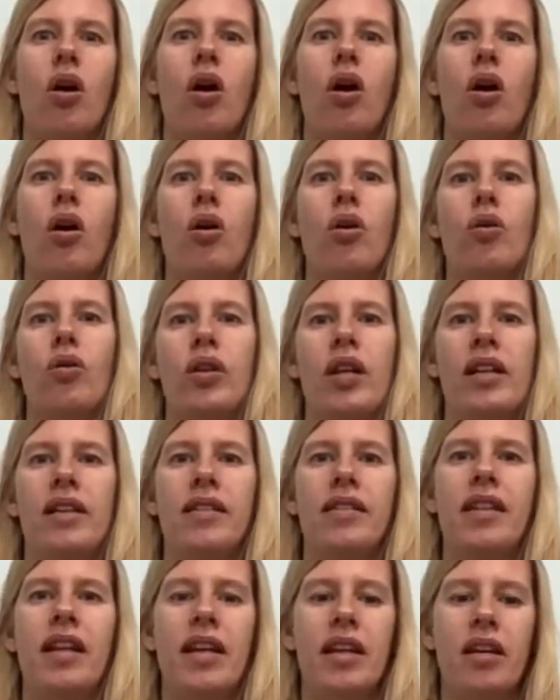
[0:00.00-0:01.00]
whole,
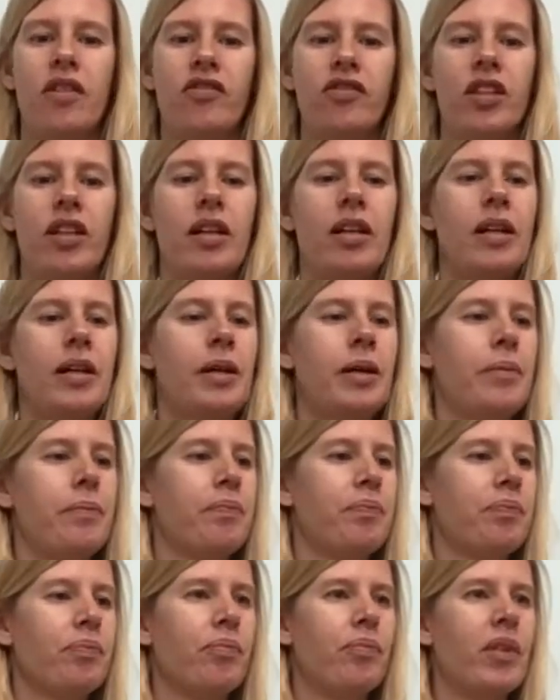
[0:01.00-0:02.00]
and think of the
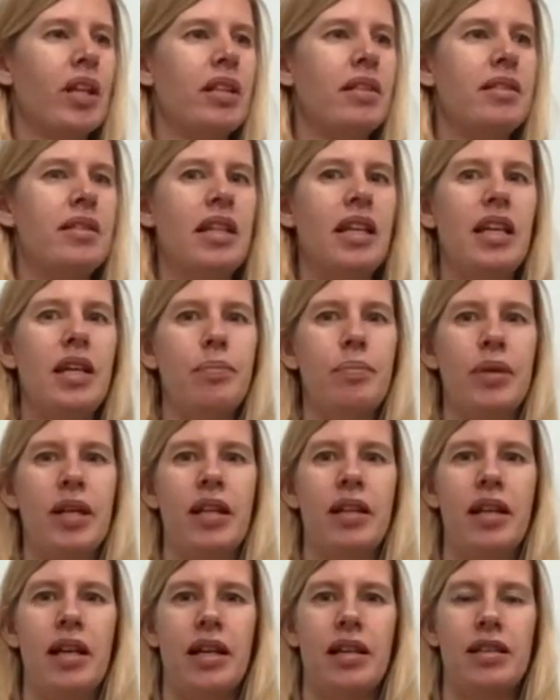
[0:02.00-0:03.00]
deep
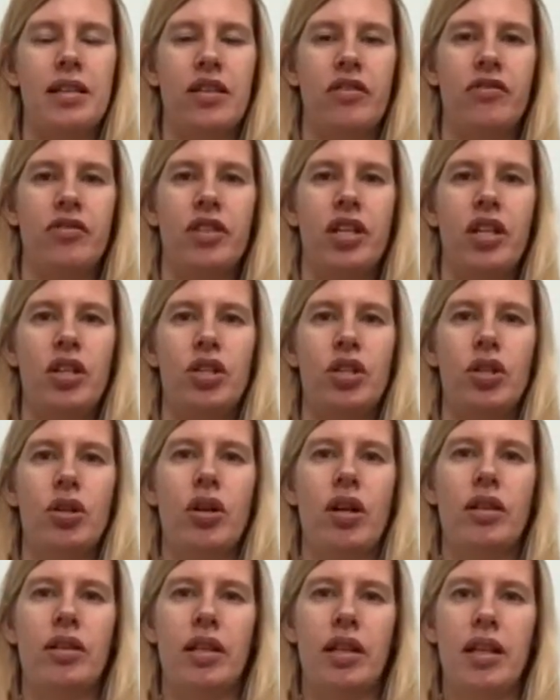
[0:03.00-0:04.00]
connective tissue
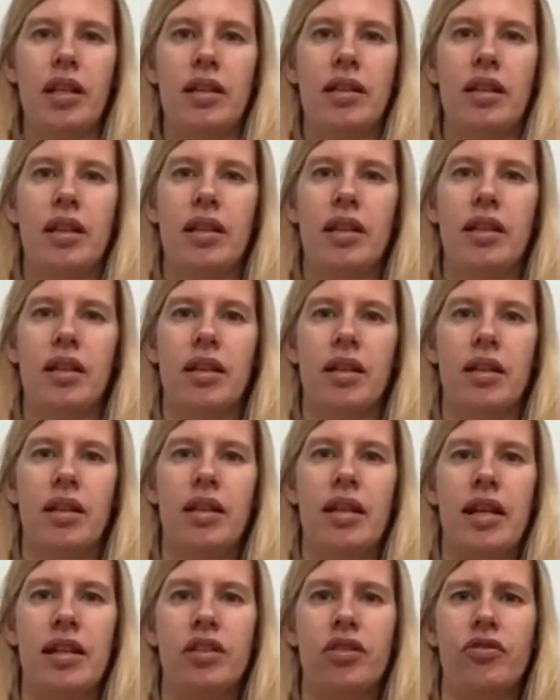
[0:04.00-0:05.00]
and the
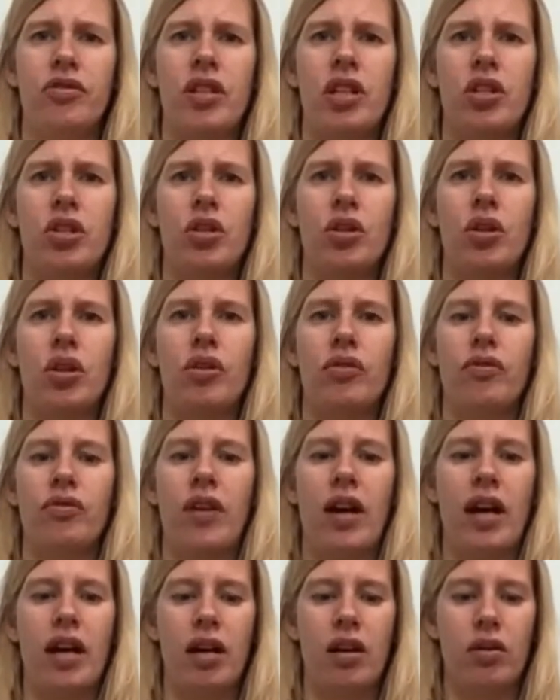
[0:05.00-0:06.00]
connective tissue
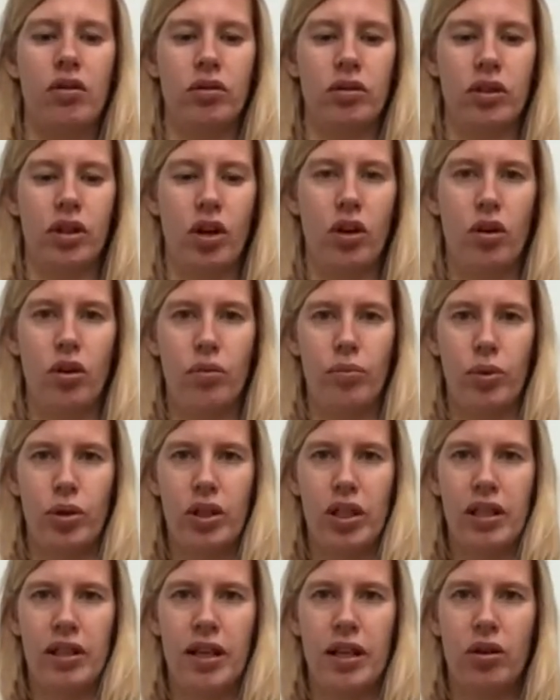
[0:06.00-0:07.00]
around the whole
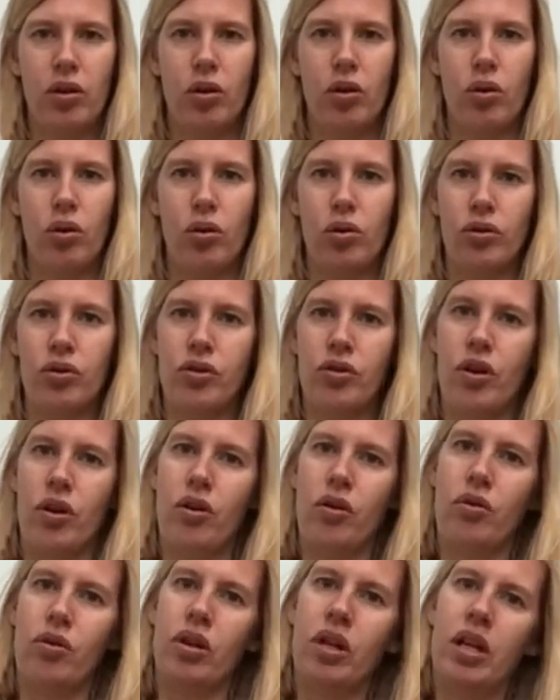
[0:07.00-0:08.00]
body that
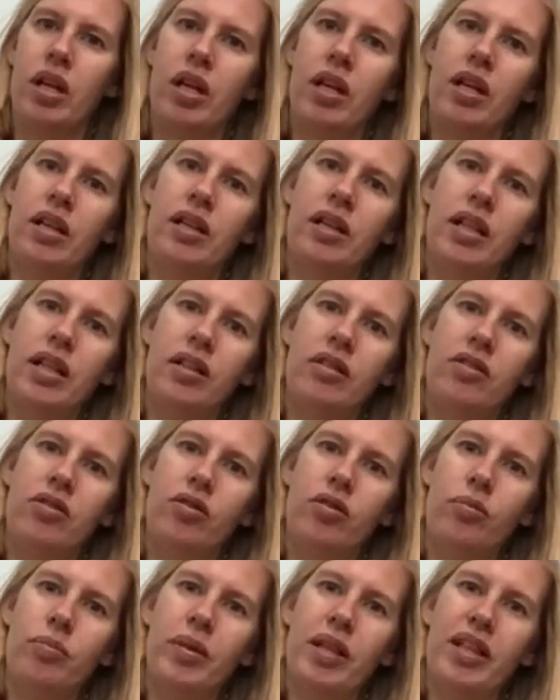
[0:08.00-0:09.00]
also needs
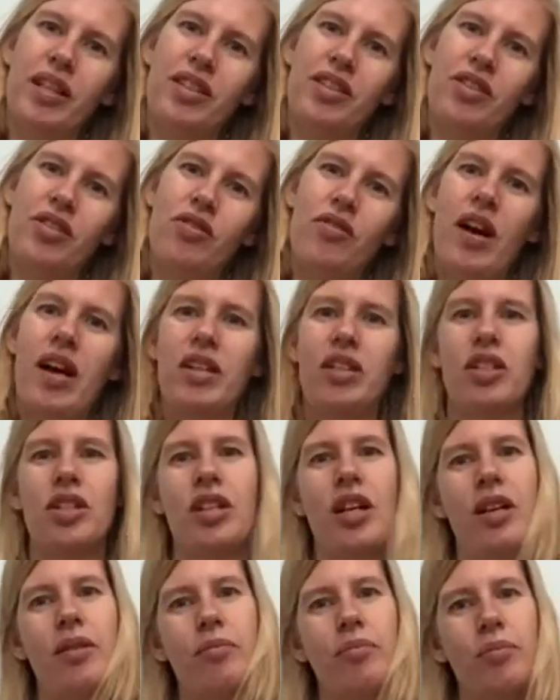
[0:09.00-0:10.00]
to be
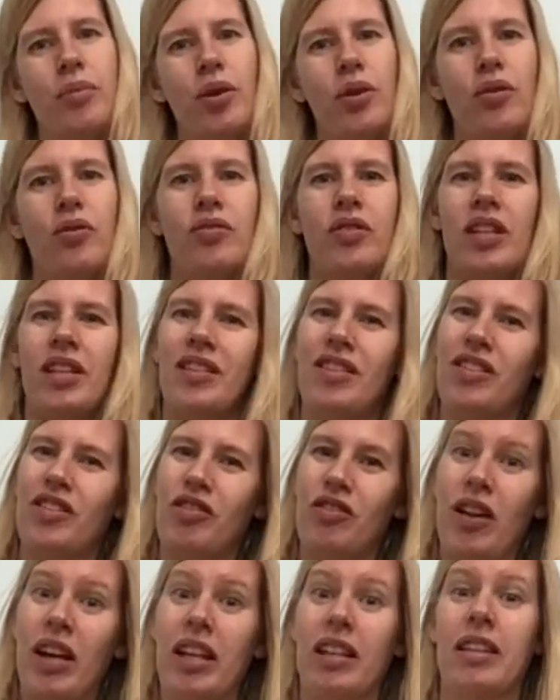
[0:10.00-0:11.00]
stretched and moved and
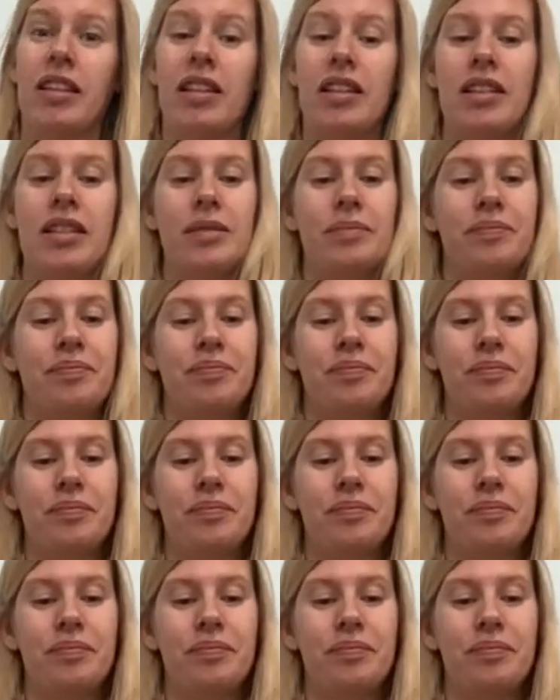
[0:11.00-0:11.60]
strengthened.